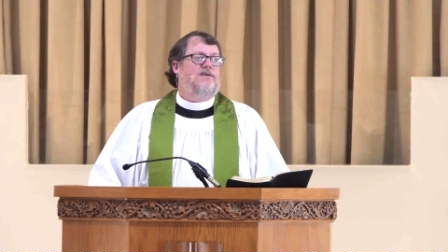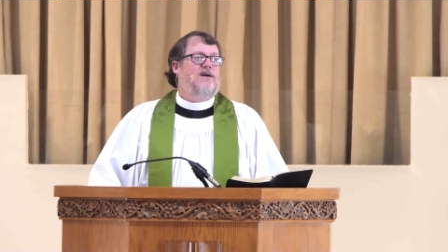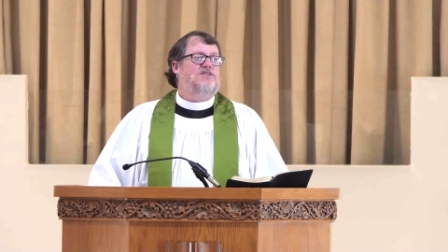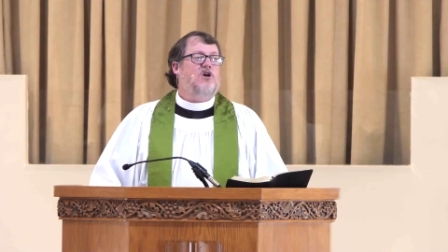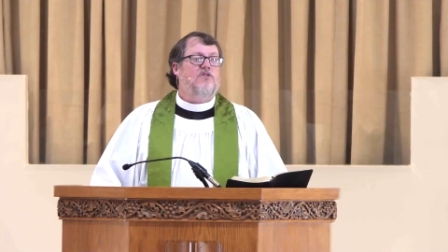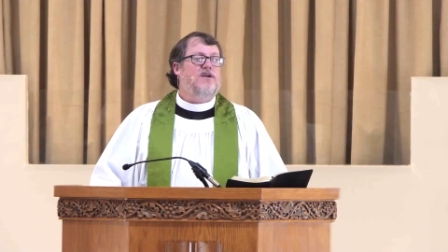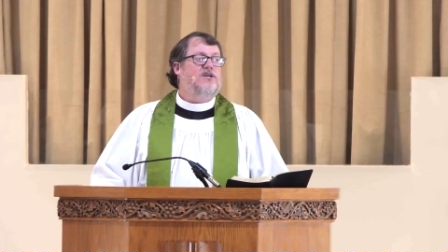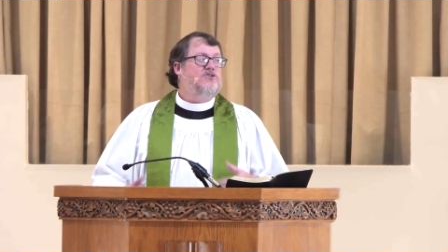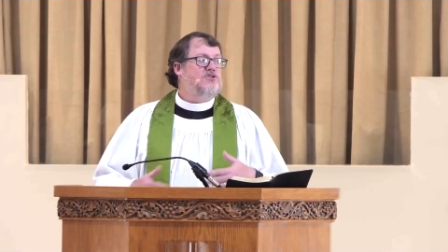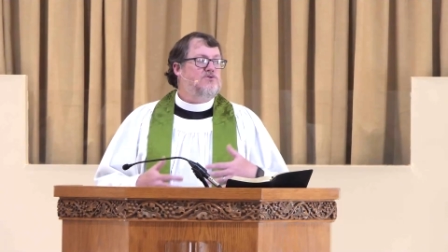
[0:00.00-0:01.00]
That's all they
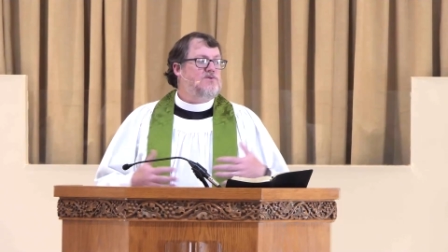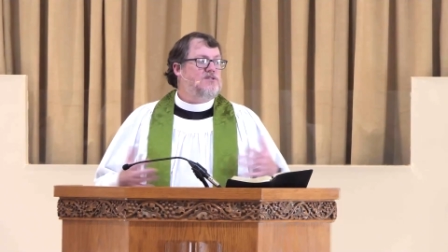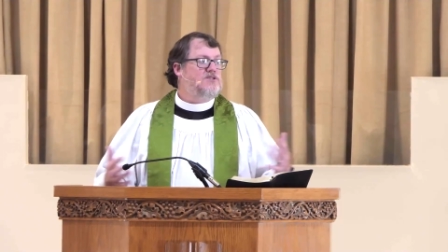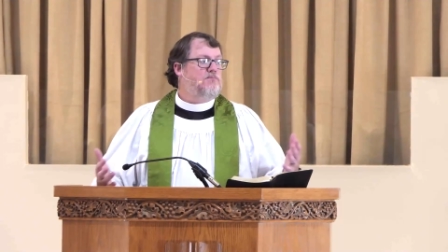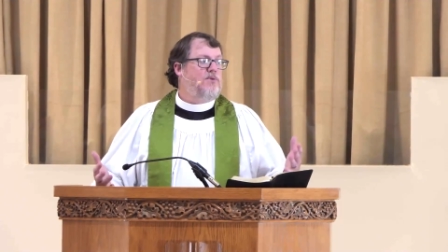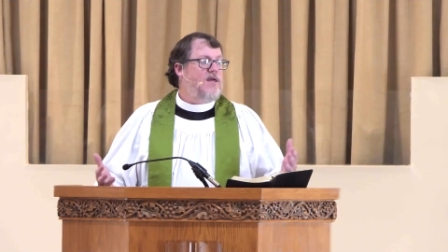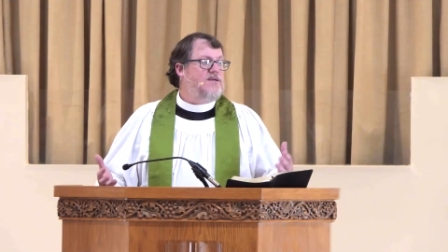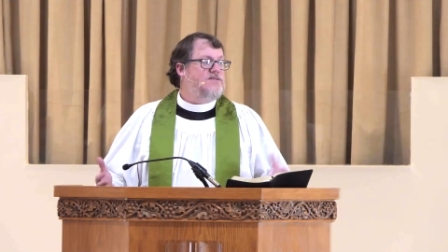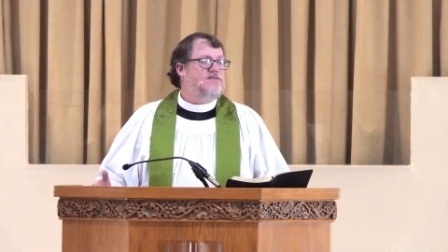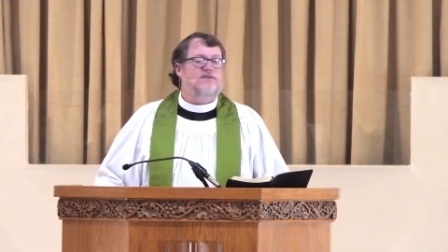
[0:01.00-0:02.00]
could do in this
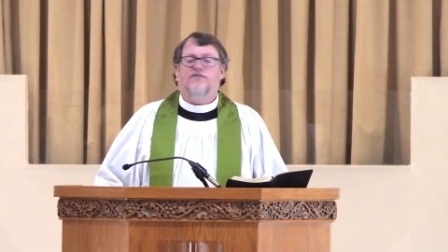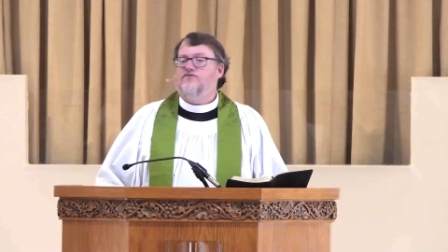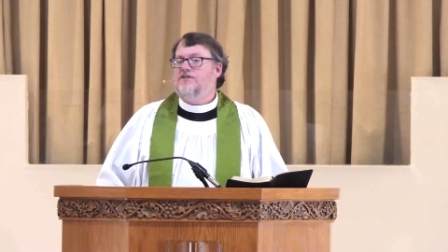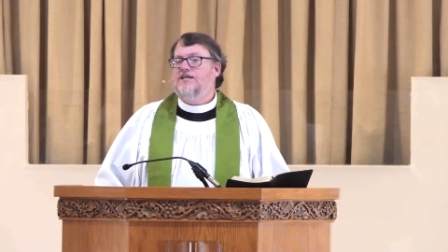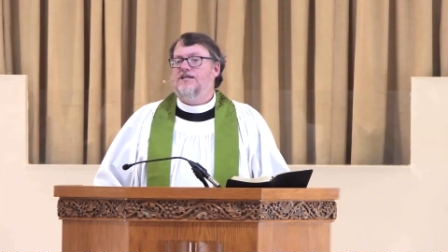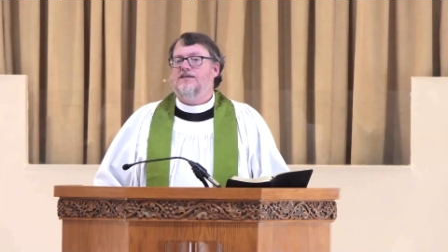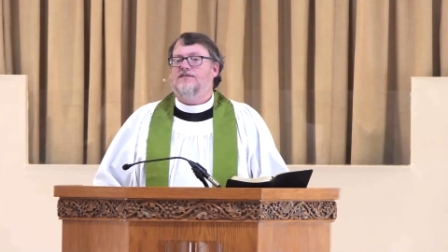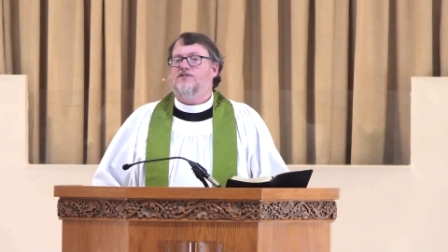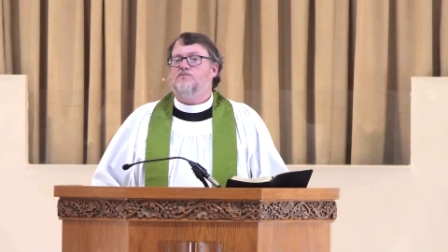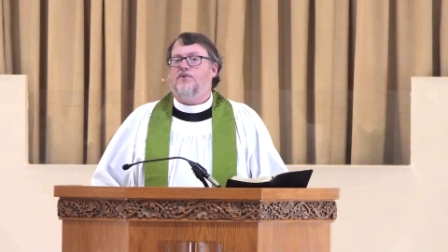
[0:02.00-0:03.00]
place of need,
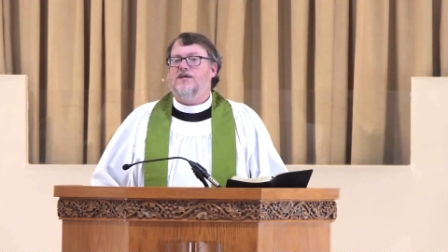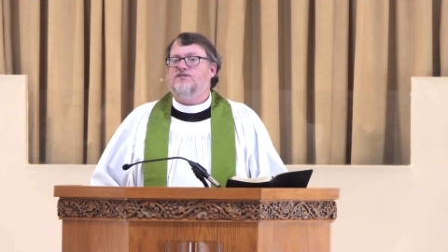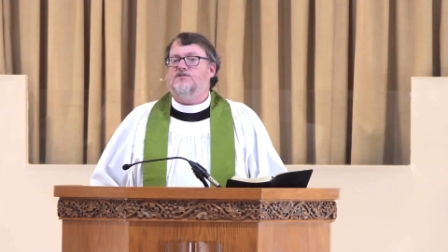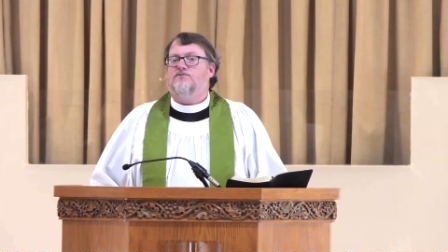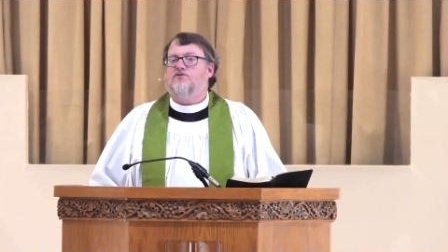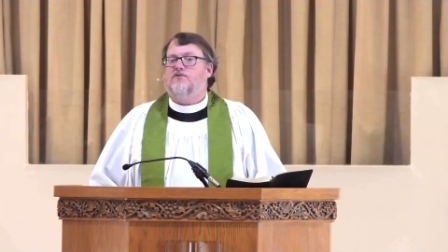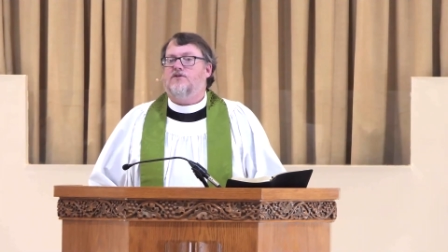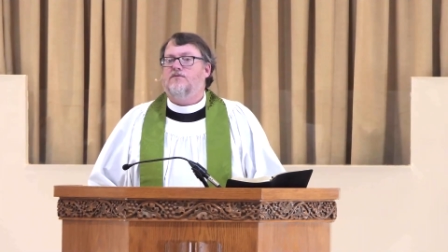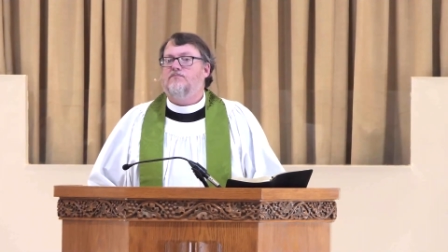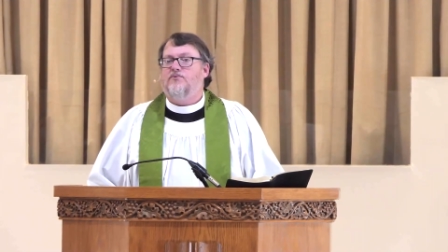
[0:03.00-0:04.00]
this place of
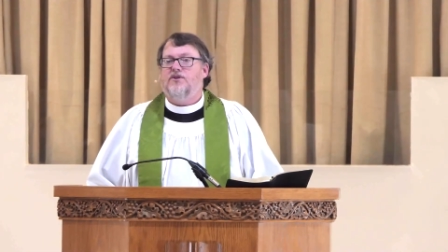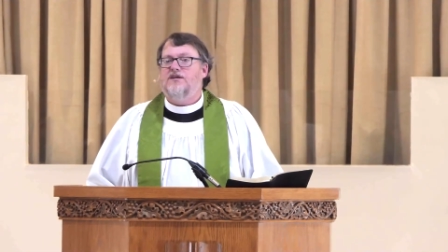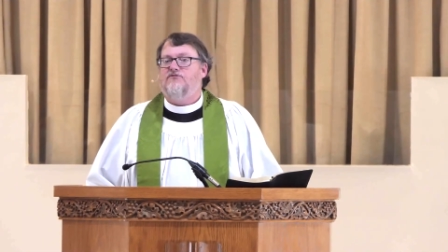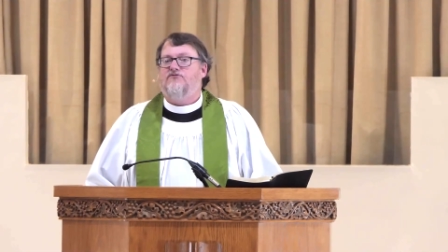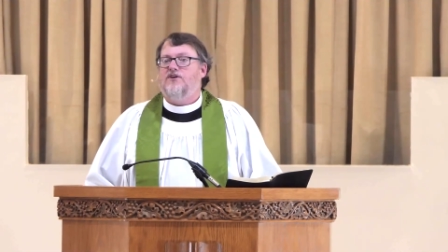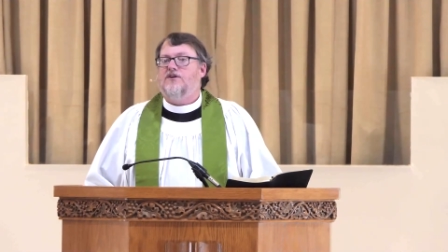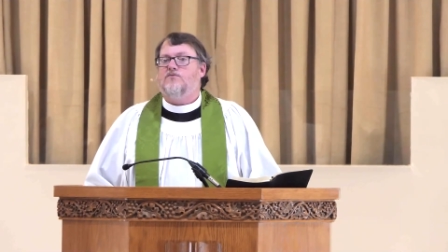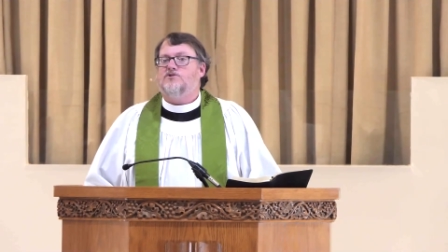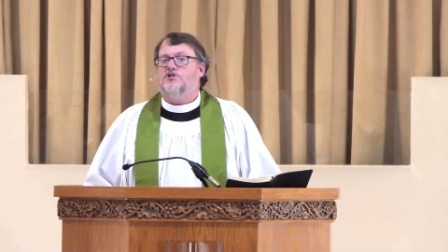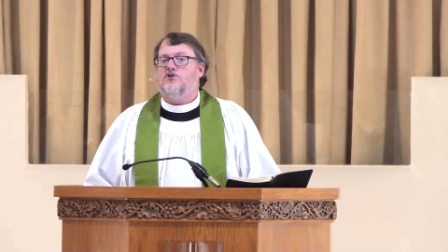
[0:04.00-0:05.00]
complete fear, was
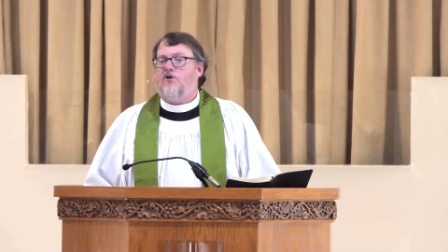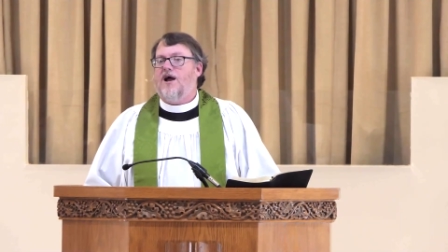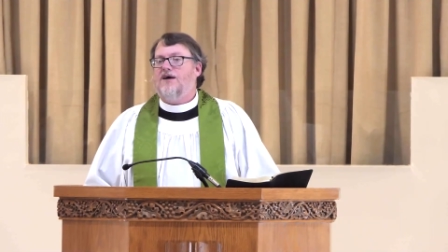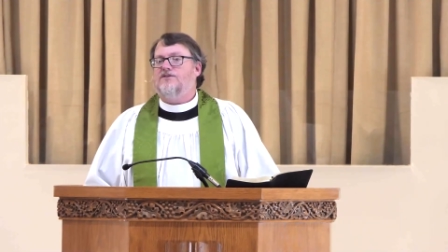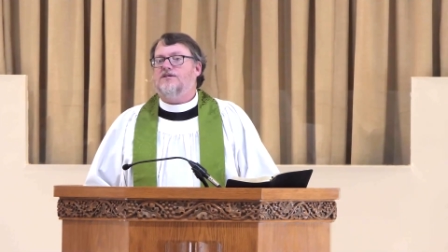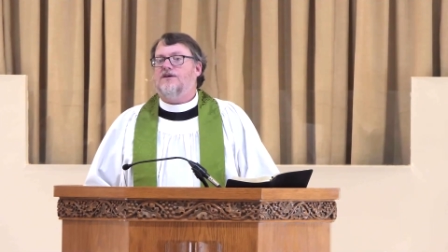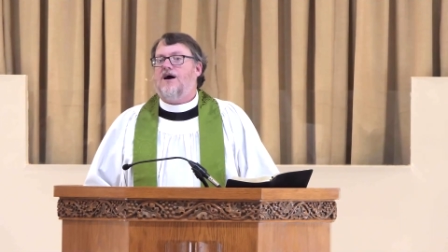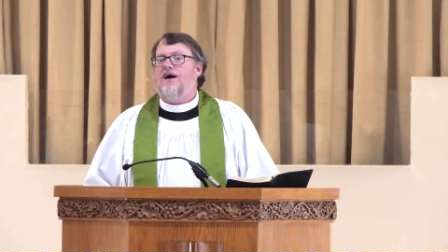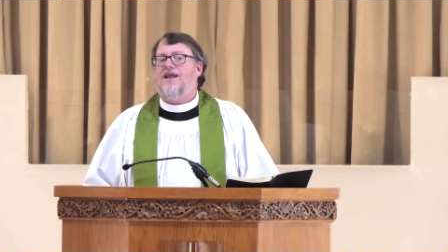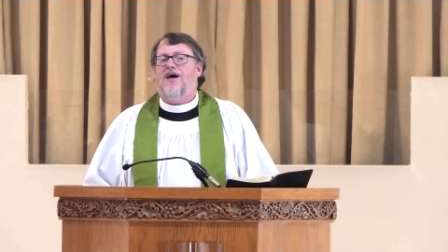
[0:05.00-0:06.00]
to cry out to
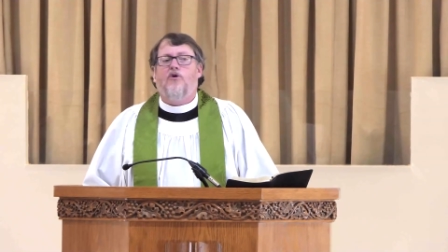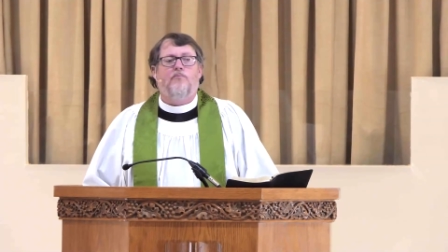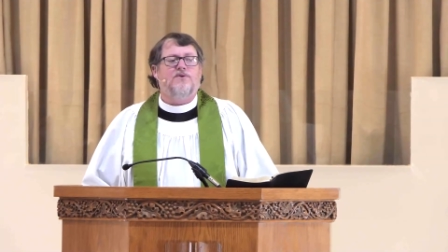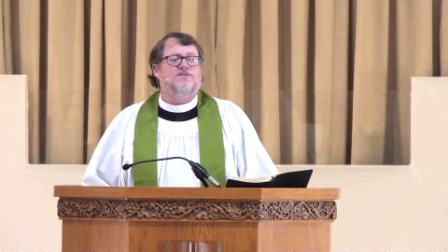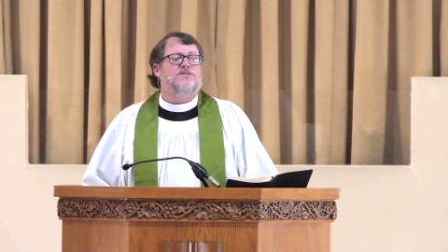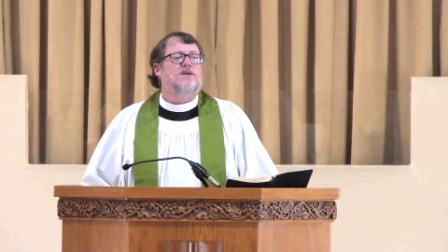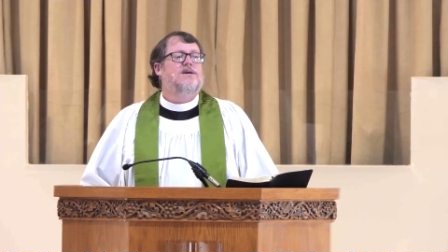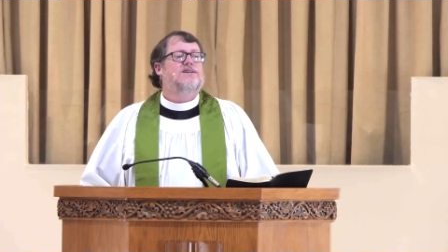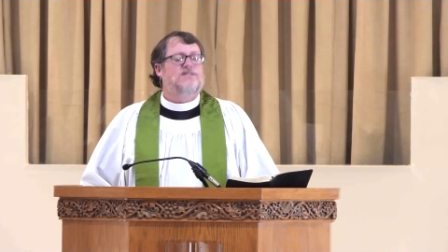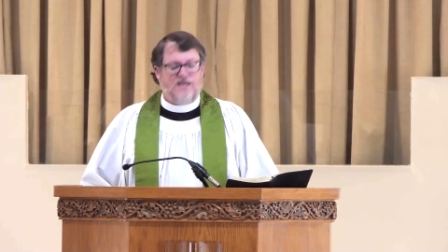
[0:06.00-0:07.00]
God, help us,
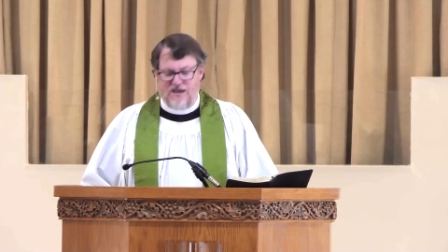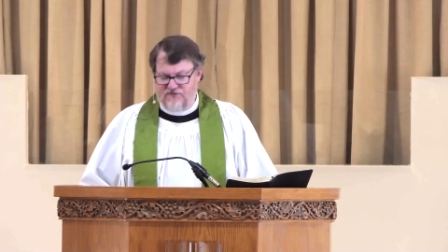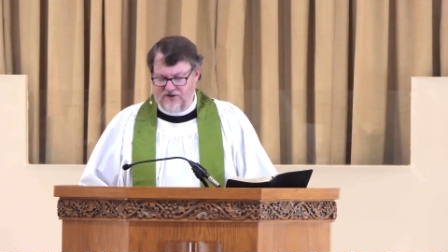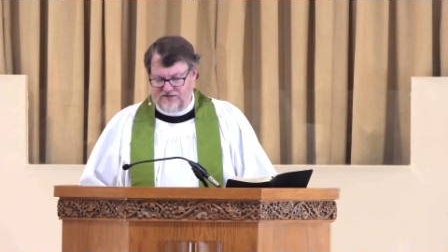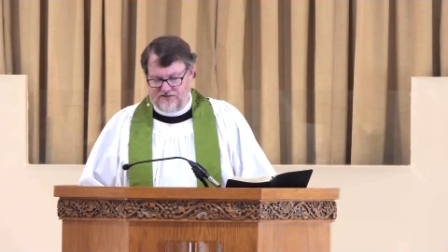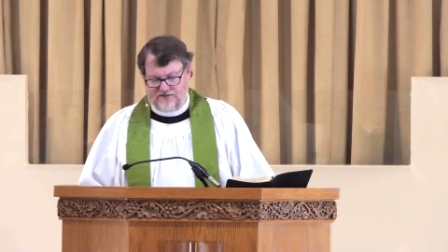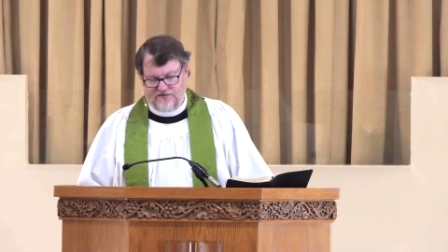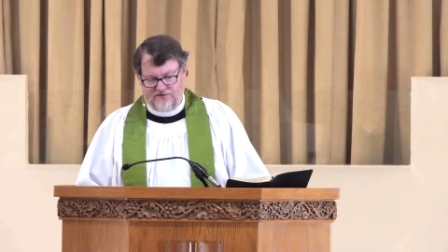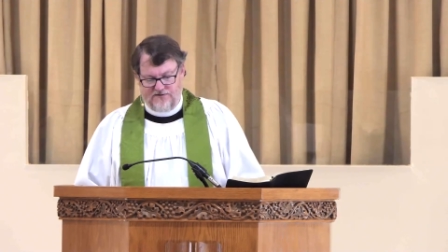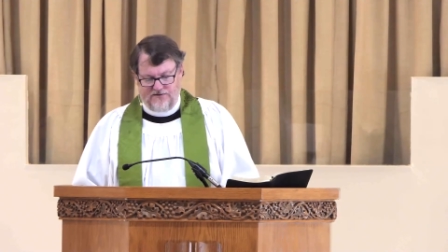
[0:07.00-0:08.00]
save us.
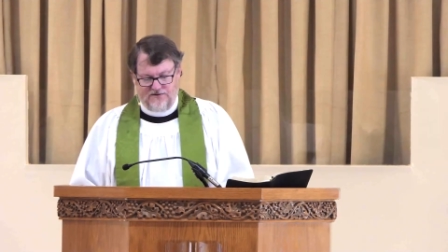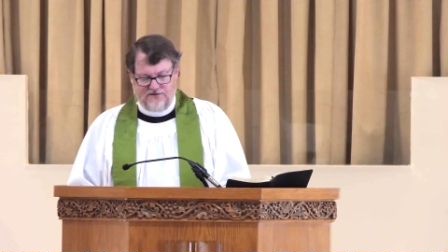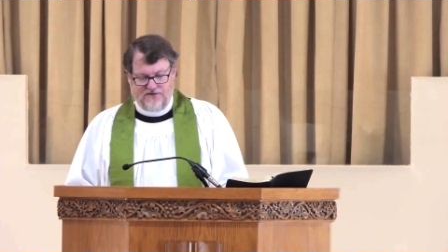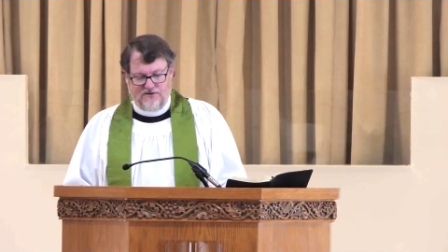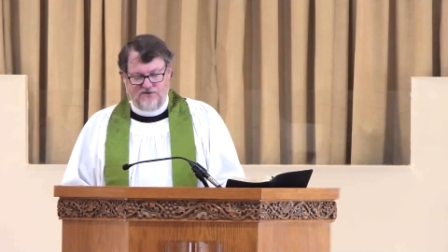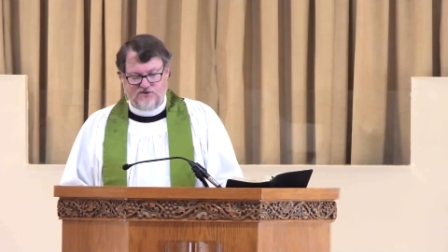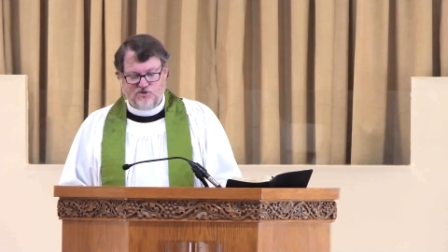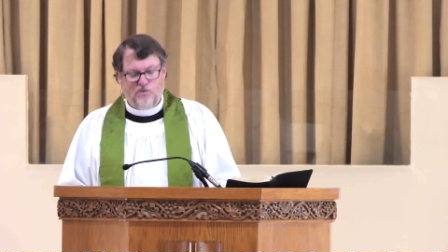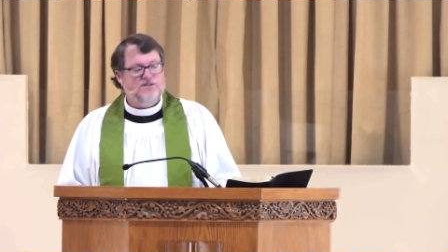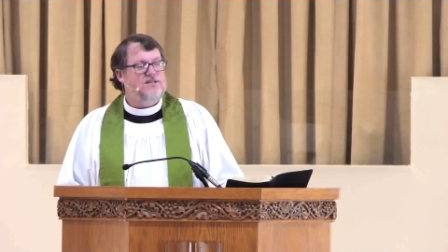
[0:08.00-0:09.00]
So
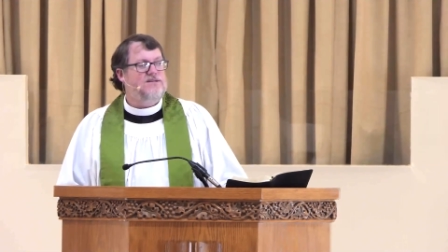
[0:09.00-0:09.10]
what did